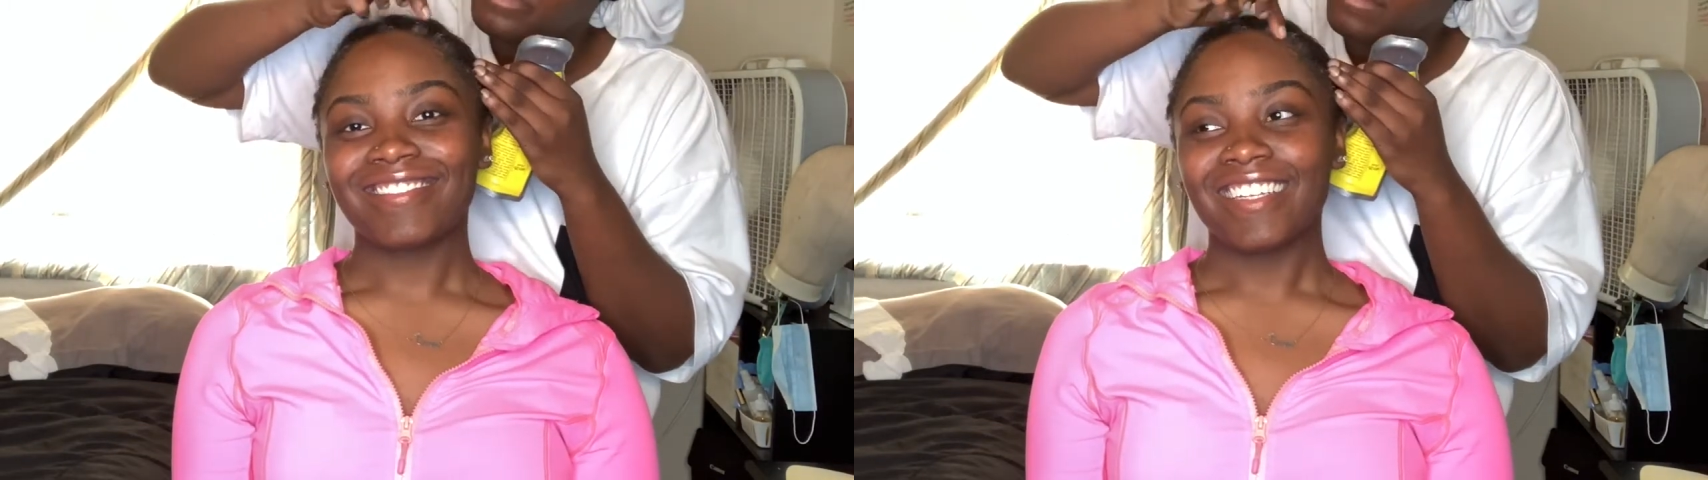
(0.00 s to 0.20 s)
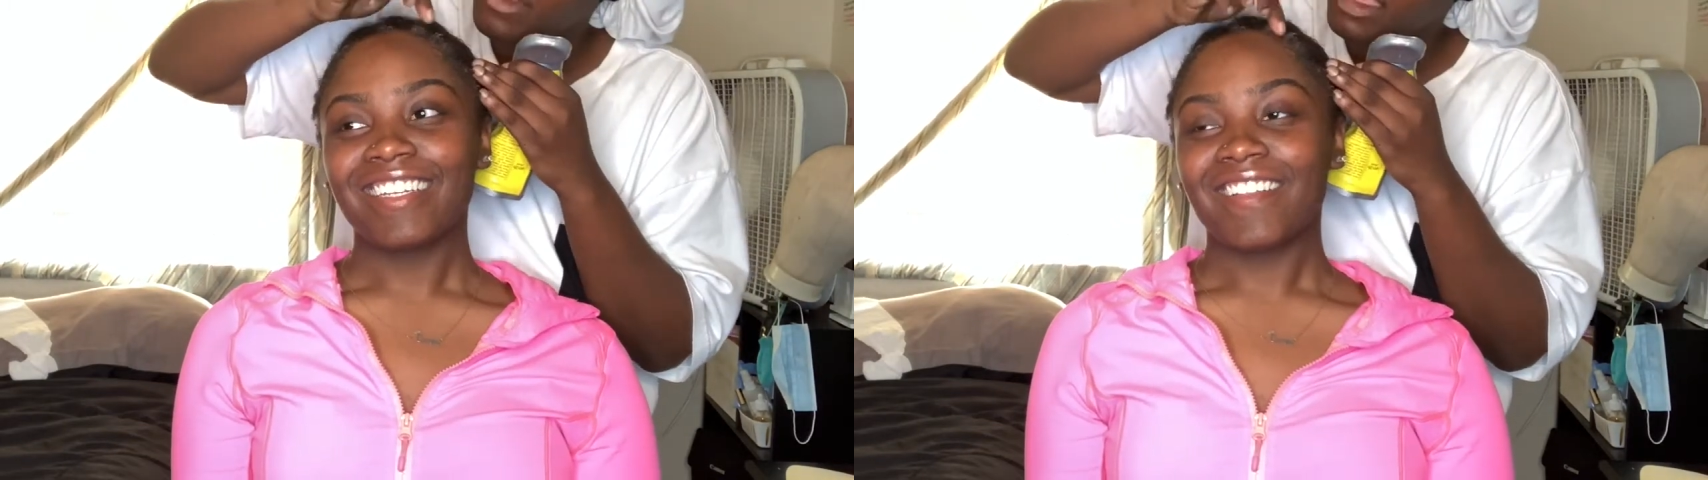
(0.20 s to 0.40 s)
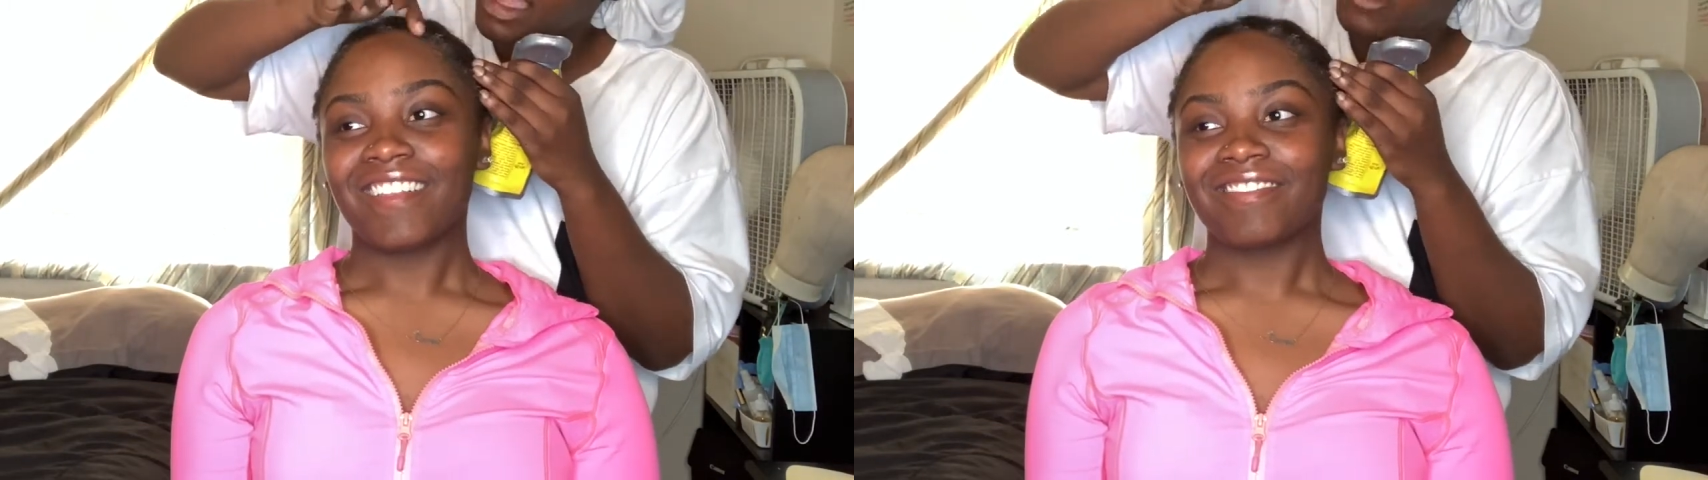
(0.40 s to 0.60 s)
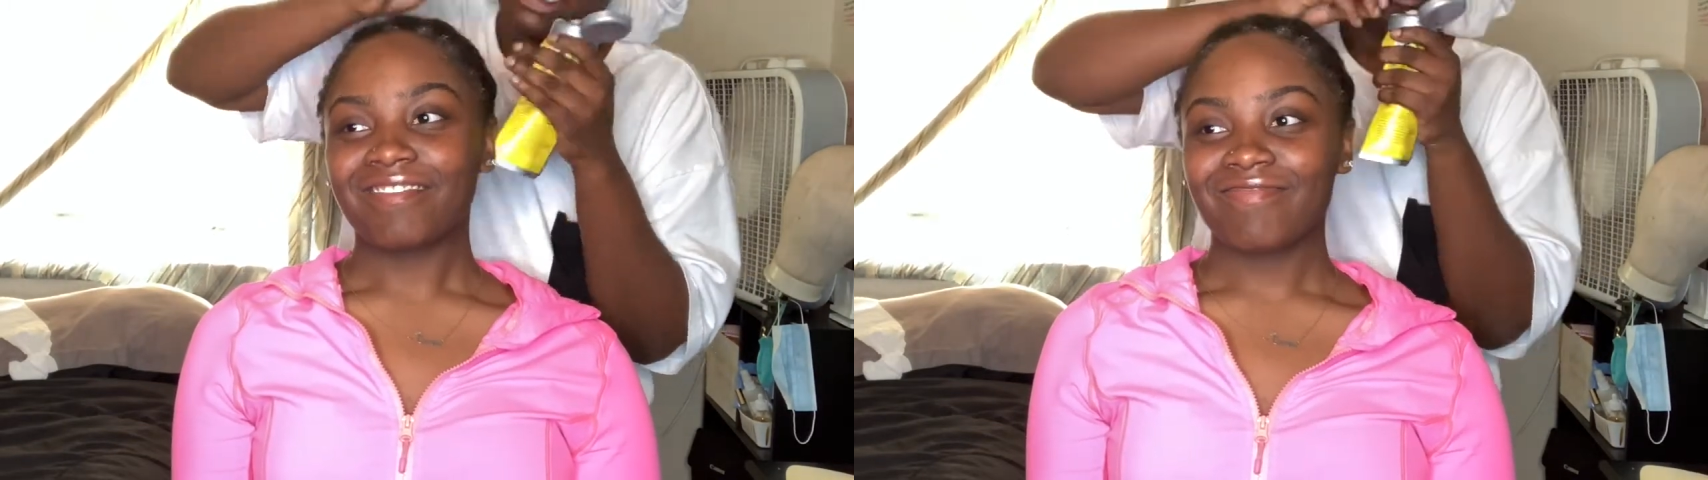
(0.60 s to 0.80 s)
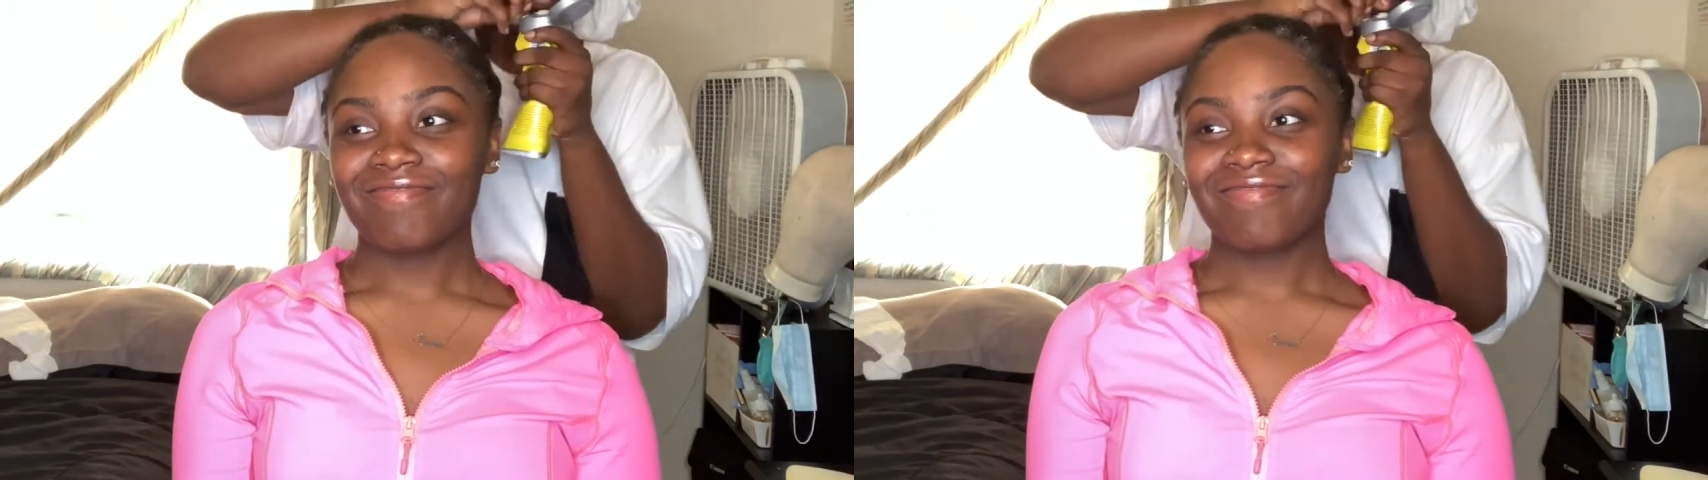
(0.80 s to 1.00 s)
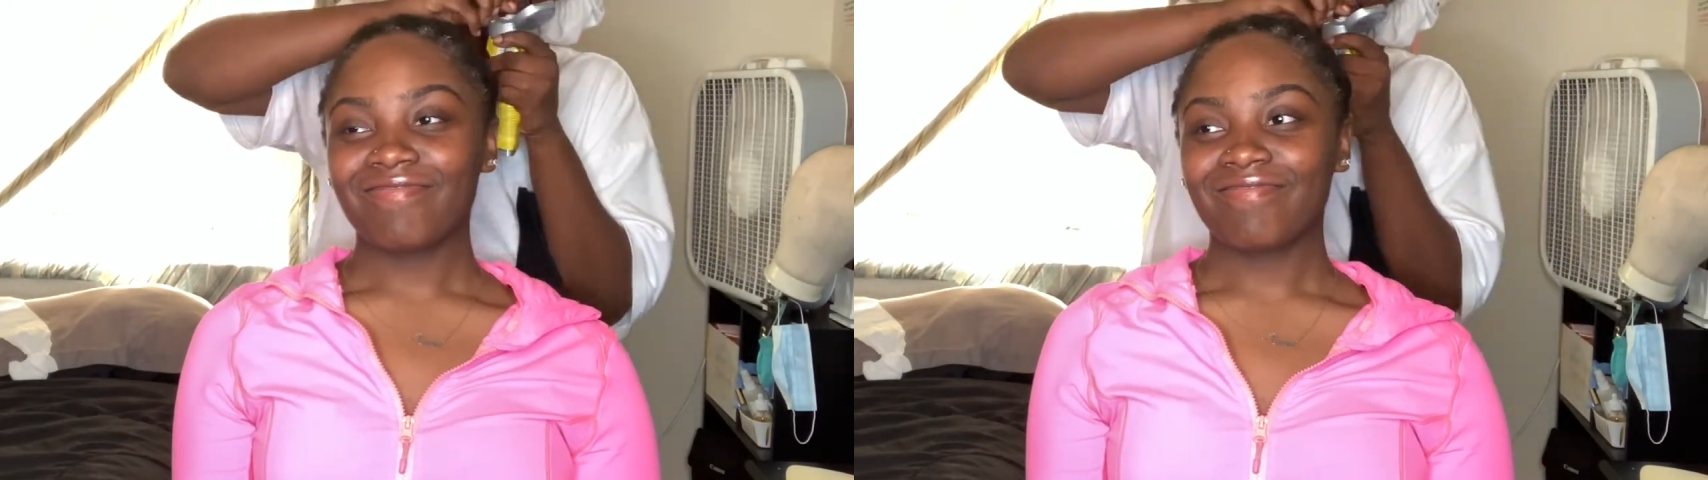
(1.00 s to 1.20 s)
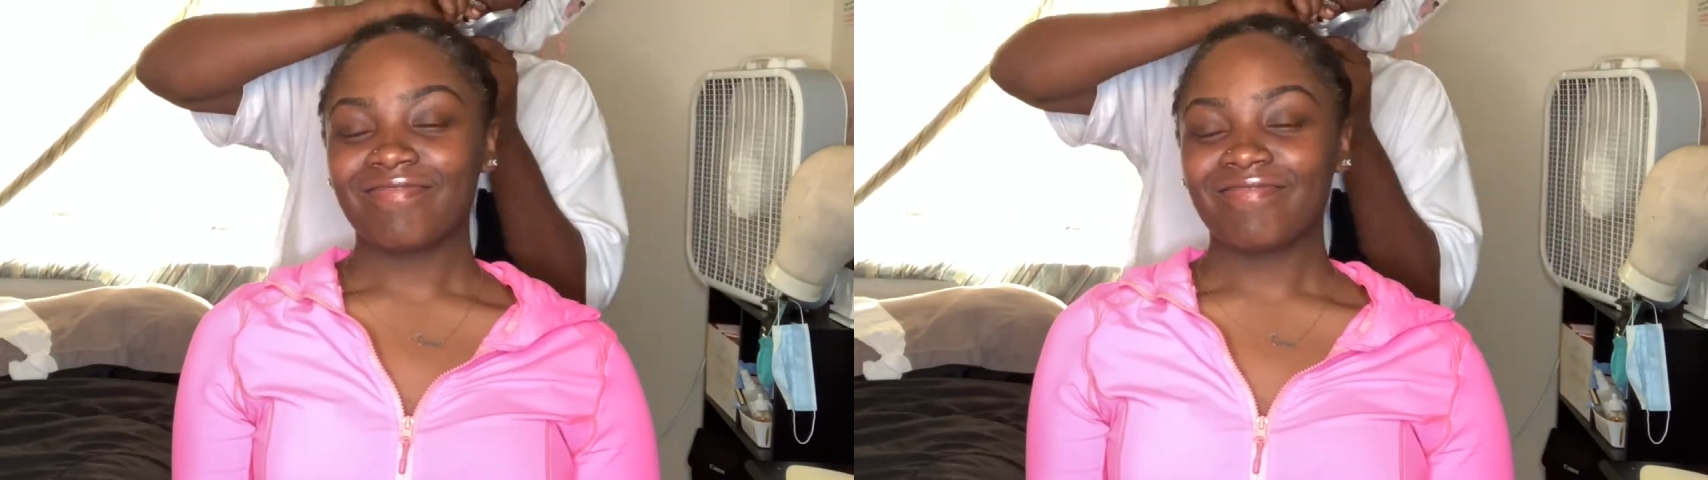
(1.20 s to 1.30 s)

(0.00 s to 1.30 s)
I know my voice is kind of